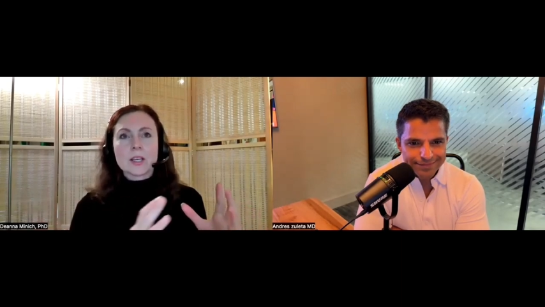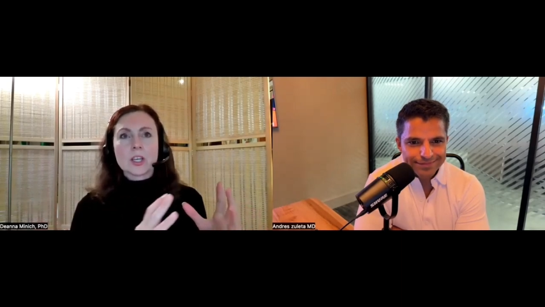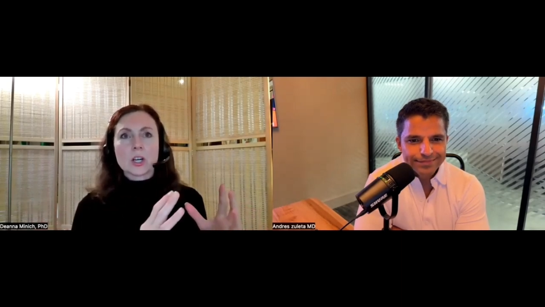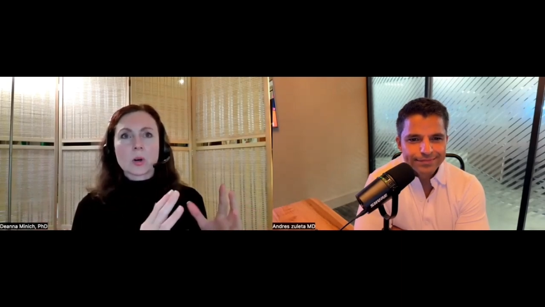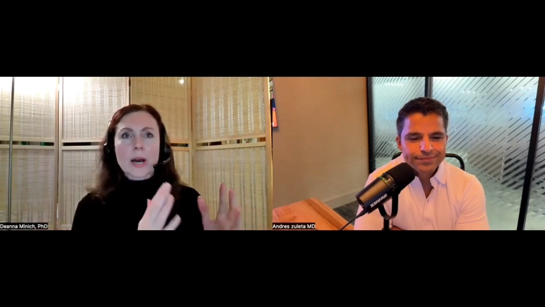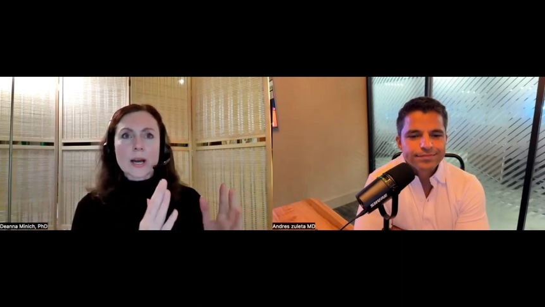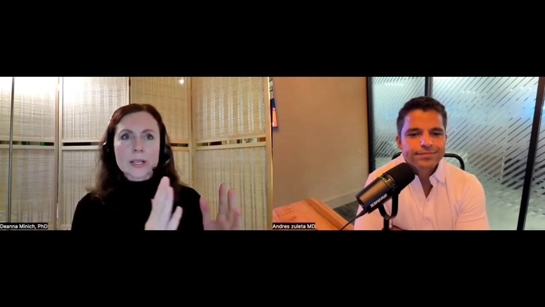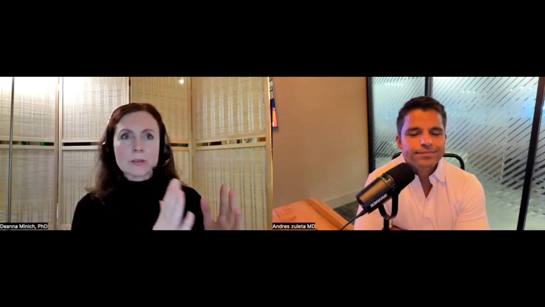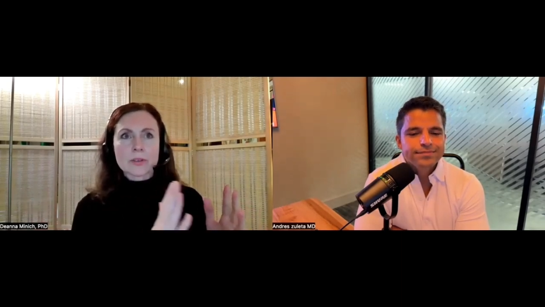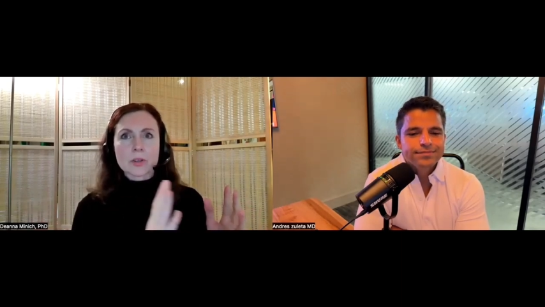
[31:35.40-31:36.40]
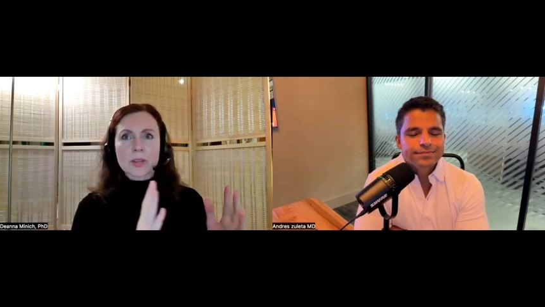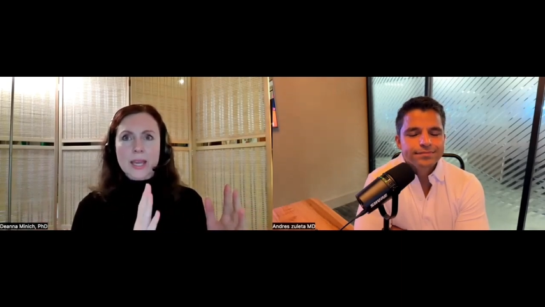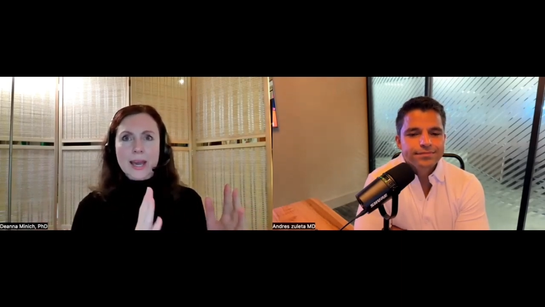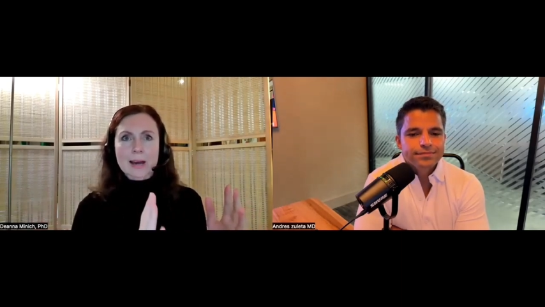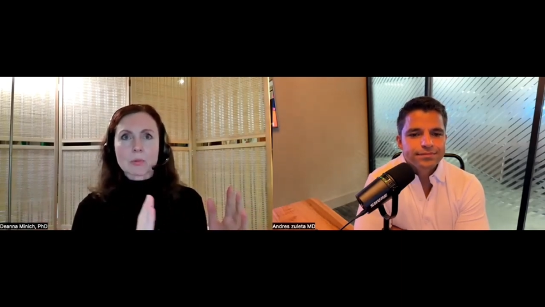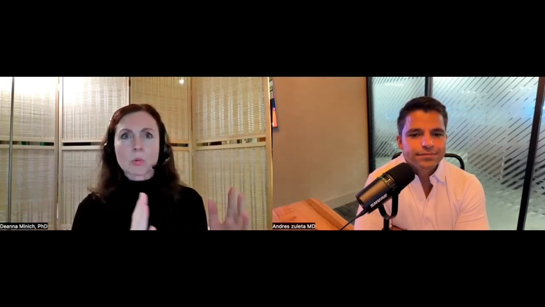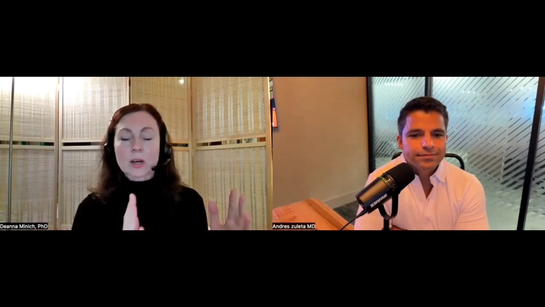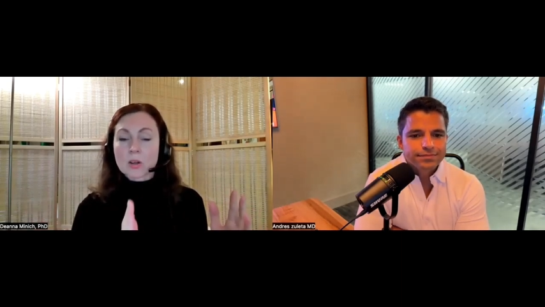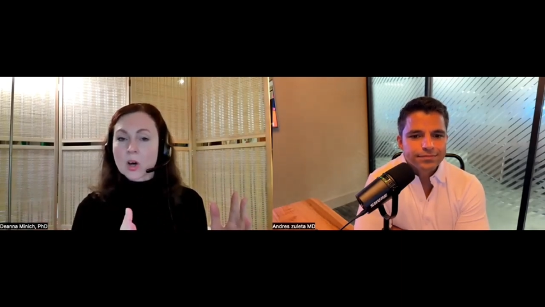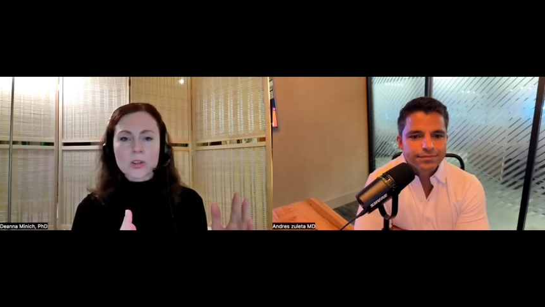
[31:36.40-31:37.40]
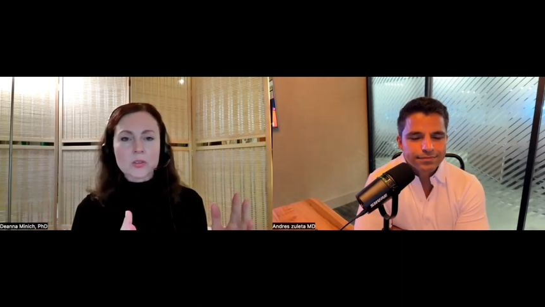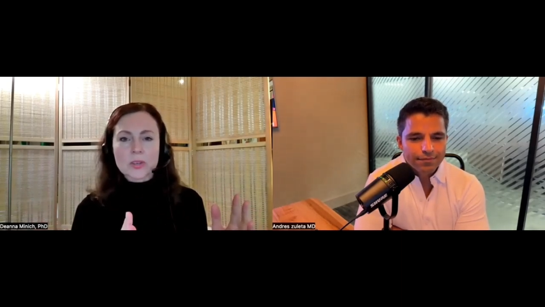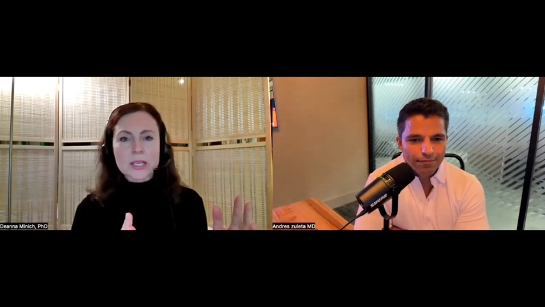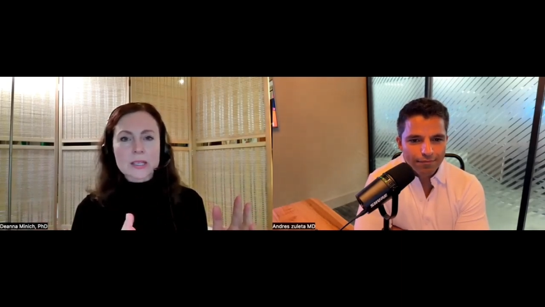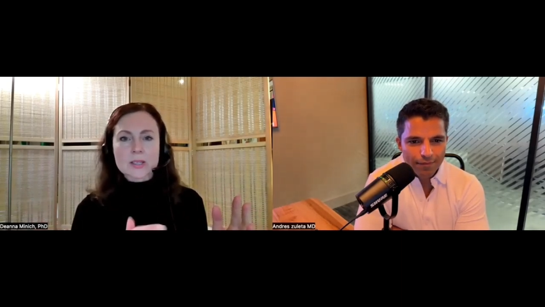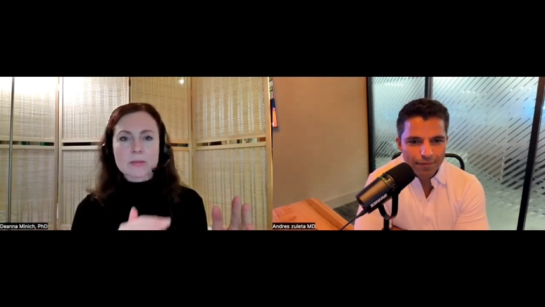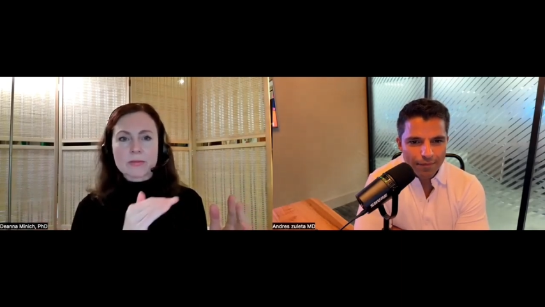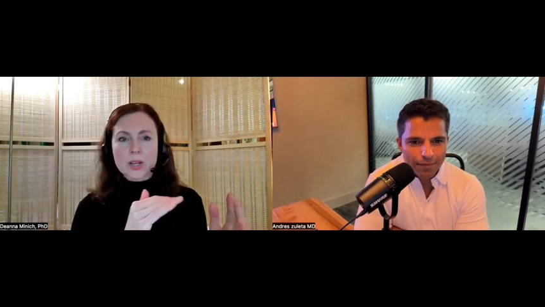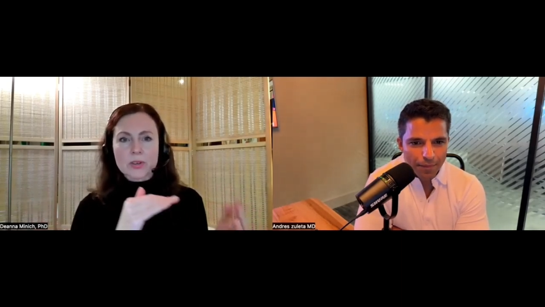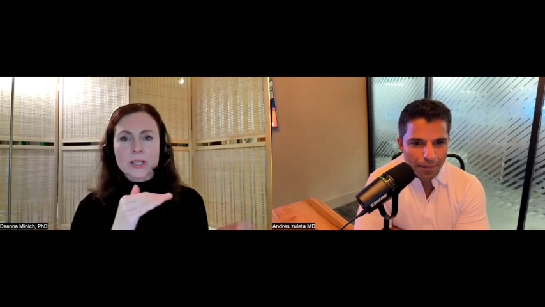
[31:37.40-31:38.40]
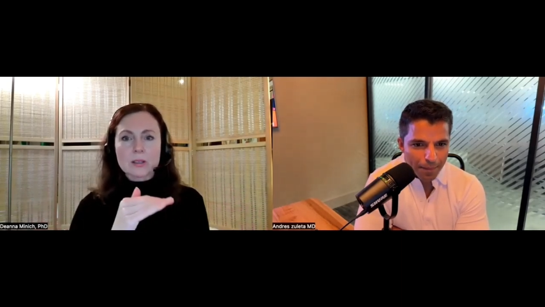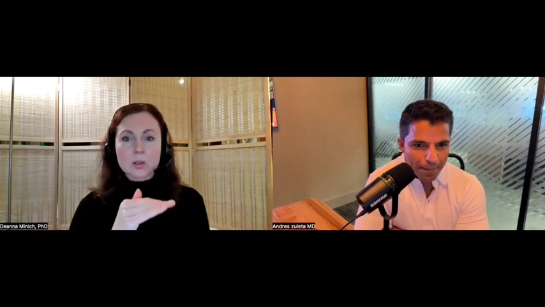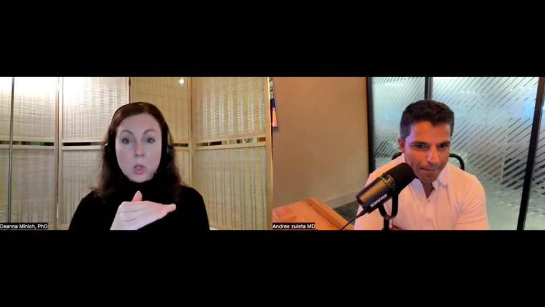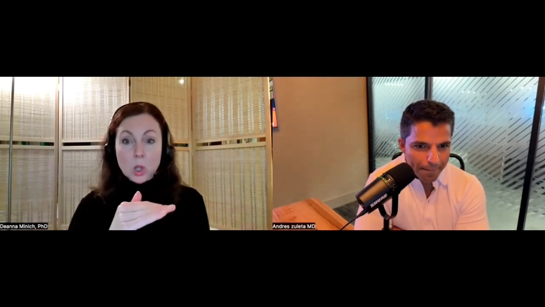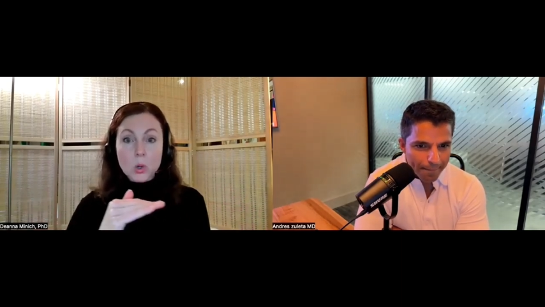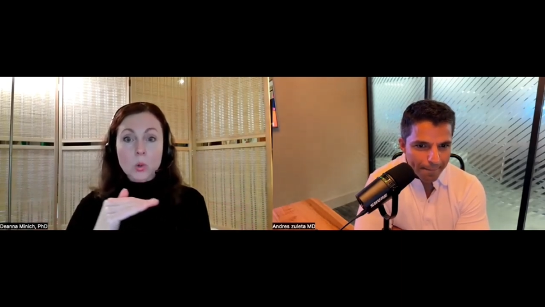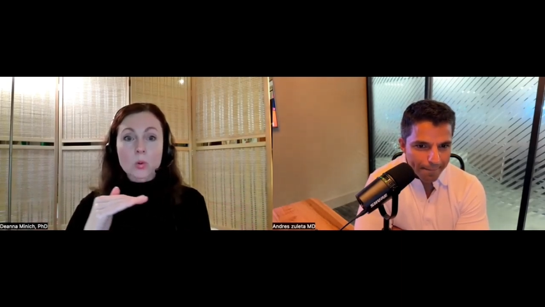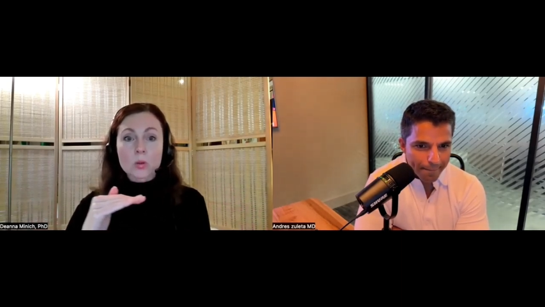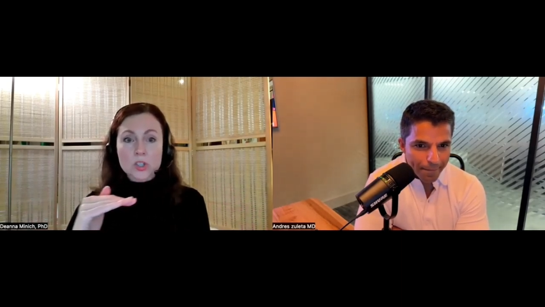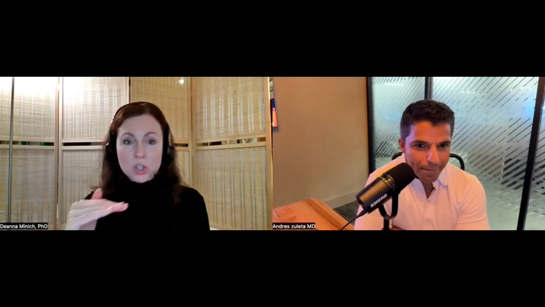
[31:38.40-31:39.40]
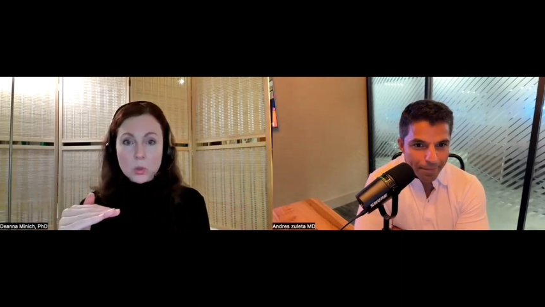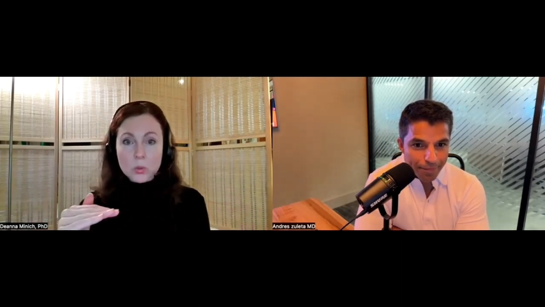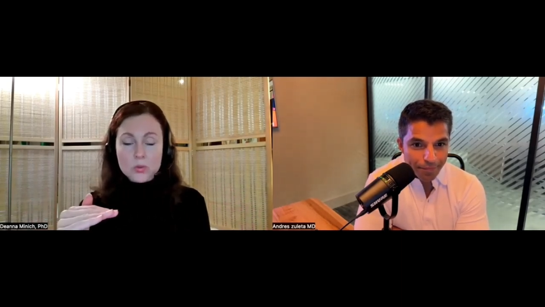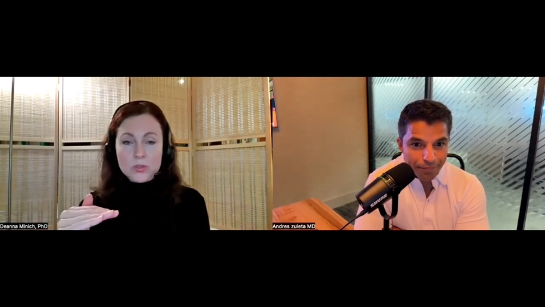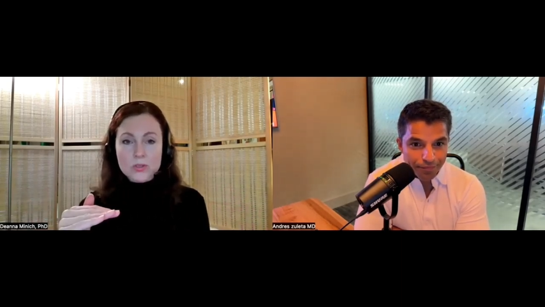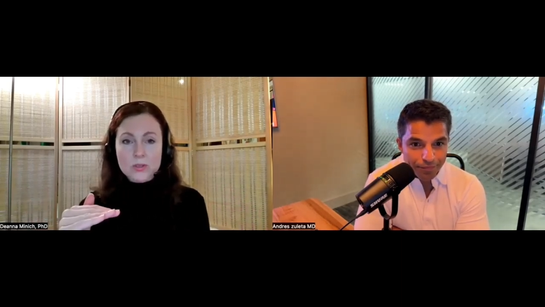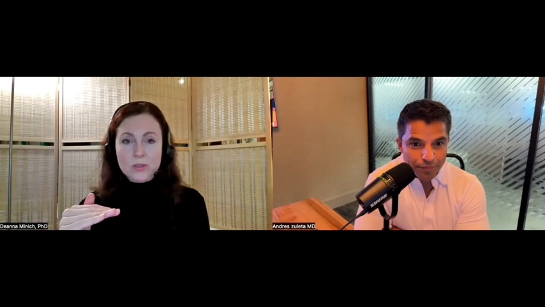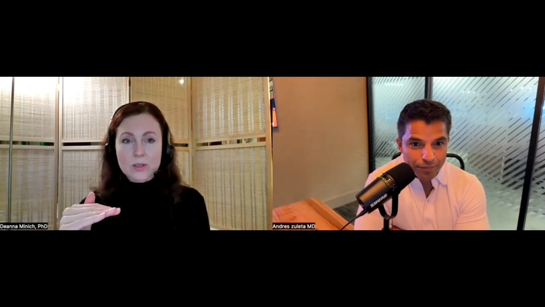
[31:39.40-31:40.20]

Speaker 1: you know how do you fill the gap well all you need is a very low dose